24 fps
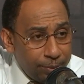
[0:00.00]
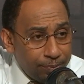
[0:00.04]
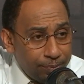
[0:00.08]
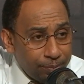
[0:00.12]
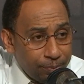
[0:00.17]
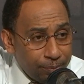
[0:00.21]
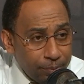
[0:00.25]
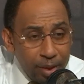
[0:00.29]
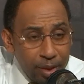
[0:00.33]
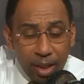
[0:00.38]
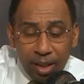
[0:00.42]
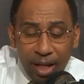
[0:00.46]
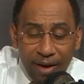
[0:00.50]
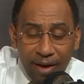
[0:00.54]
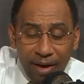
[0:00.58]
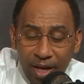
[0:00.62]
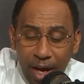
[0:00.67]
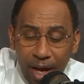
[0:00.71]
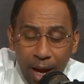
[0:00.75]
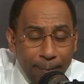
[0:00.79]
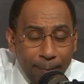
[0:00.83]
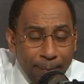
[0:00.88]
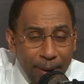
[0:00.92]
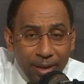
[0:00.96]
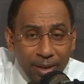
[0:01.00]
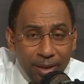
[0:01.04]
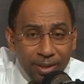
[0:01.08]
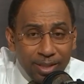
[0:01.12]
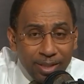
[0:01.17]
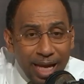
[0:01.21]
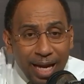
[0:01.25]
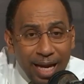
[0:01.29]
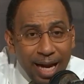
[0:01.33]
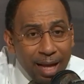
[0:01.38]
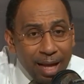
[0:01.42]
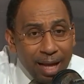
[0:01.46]
Le'Veon Bell
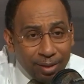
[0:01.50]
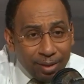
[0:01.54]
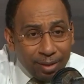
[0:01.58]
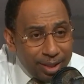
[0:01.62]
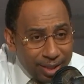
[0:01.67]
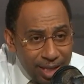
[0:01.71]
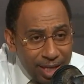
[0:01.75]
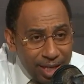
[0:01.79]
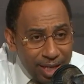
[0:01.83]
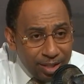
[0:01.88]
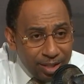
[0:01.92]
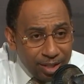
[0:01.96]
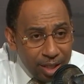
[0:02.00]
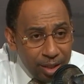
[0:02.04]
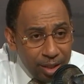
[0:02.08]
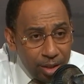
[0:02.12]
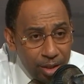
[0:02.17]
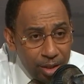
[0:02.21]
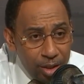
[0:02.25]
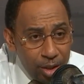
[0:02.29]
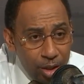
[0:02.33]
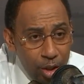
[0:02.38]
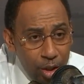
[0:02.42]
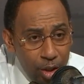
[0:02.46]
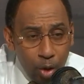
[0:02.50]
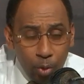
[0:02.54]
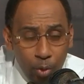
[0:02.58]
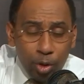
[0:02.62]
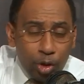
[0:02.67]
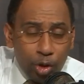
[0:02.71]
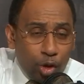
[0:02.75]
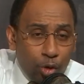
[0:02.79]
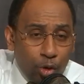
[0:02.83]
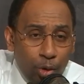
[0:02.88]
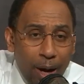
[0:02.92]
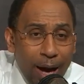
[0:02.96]
sat out the season,
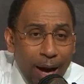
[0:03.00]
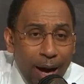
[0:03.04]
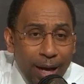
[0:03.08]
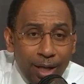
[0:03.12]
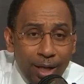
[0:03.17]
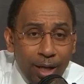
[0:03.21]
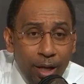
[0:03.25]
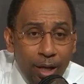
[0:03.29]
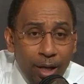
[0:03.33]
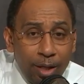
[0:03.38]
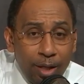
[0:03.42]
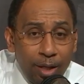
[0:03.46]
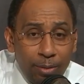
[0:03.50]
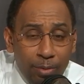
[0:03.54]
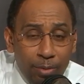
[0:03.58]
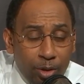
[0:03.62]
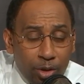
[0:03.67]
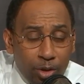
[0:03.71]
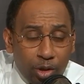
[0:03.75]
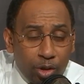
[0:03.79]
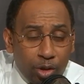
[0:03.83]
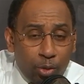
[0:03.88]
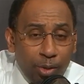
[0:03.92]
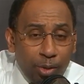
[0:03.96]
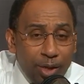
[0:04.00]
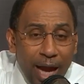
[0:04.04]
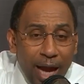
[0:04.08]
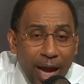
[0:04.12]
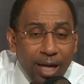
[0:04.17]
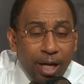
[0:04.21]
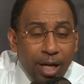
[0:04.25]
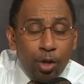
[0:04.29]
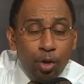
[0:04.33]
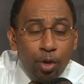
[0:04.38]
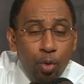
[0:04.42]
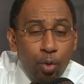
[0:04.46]
was trying to create
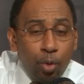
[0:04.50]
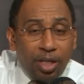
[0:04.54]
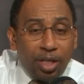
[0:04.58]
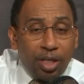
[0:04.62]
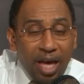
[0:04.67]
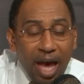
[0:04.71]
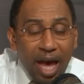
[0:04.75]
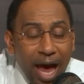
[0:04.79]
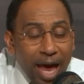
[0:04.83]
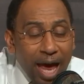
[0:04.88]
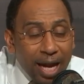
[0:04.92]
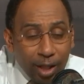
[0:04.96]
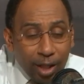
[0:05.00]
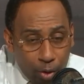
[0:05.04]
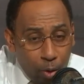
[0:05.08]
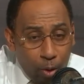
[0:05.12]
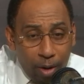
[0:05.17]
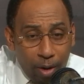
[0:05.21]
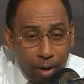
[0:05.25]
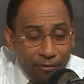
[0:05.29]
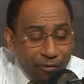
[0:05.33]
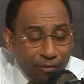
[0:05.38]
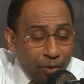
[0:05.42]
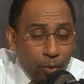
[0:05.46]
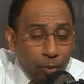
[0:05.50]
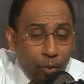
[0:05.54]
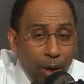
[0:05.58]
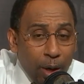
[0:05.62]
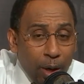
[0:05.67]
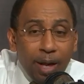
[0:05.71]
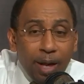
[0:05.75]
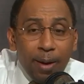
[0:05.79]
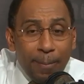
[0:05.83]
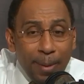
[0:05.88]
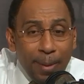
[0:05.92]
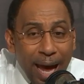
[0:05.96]
a new category for
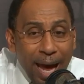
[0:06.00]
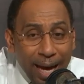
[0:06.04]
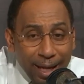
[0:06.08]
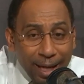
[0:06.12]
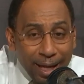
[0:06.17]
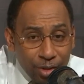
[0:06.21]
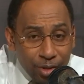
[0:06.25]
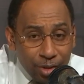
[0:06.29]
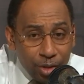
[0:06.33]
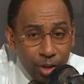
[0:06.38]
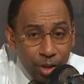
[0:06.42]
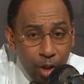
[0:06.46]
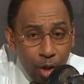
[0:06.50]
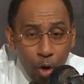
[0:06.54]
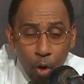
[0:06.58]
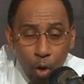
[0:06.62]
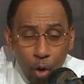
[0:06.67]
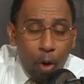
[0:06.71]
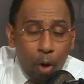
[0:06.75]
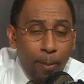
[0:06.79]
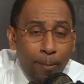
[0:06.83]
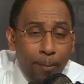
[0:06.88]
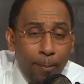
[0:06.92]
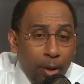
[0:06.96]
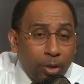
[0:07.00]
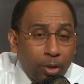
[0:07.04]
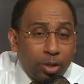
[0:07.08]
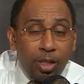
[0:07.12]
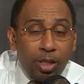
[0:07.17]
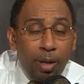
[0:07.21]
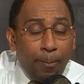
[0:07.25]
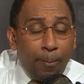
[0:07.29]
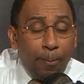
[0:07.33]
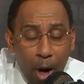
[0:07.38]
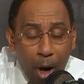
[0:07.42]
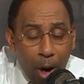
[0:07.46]
running backs or
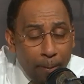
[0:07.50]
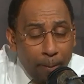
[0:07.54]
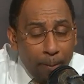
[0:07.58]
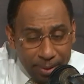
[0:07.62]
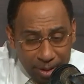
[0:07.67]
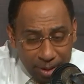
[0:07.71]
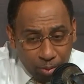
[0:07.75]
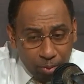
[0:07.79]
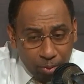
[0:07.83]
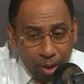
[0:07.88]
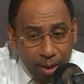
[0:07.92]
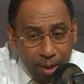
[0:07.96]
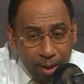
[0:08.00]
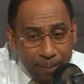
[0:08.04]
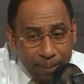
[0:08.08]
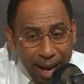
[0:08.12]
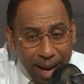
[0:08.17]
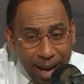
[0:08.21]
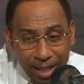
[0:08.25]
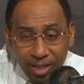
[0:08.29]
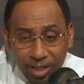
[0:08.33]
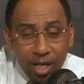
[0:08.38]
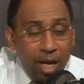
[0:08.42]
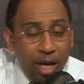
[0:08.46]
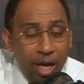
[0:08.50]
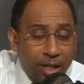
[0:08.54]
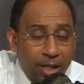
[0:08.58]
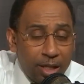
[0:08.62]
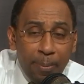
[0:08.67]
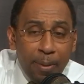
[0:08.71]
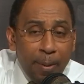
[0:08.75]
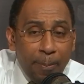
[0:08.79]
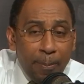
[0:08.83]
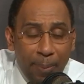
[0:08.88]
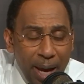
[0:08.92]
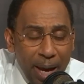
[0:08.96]
multi-purpose running backs to
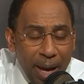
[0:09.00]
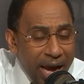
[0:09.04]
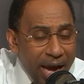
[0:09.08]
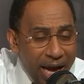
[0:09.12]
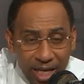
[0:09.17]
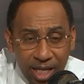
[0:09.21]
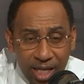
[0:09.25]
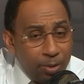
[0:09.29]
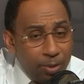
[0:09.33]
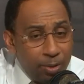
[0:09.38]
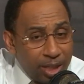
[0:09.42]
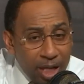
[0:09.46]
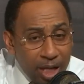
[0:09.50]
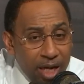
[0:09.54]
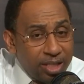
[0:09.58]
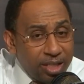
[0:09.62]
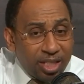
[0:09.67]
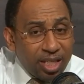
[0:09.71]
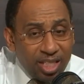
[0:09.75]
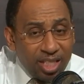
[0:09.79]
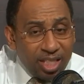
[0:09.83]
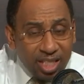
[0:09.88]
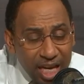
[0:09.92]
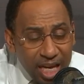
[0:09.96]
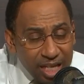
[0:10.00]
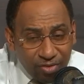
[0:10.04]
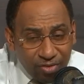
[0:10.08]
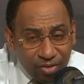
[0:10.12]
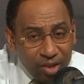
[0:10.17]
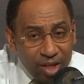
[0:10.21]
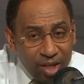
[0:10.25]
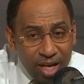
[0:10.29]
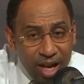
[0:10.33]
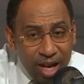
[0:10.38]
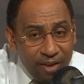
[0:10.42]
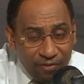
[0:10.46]
be paid. He was unsuccessful
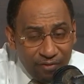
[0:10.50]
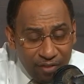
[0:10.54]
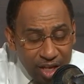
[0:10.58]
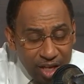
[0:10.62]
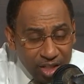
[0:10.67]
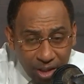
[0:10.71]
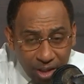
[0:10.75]
in that venture,